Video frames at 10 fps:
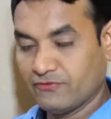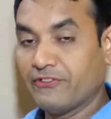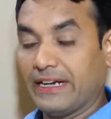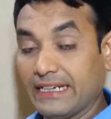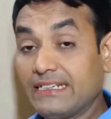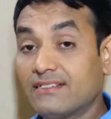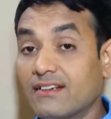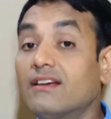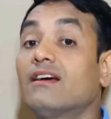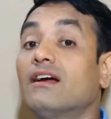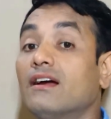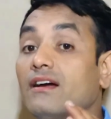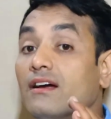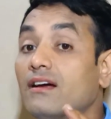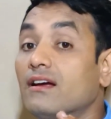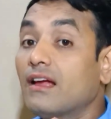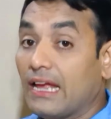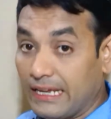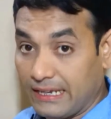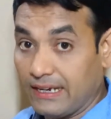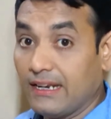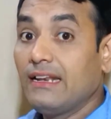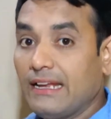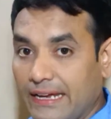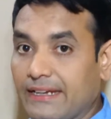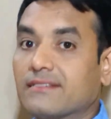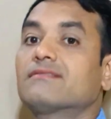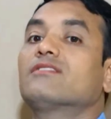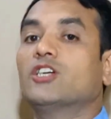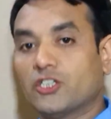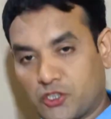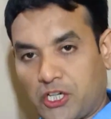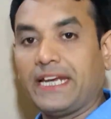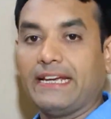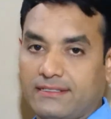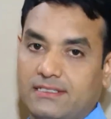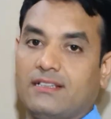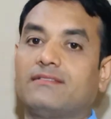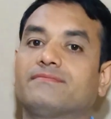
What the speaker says: Find it. Elle, she is.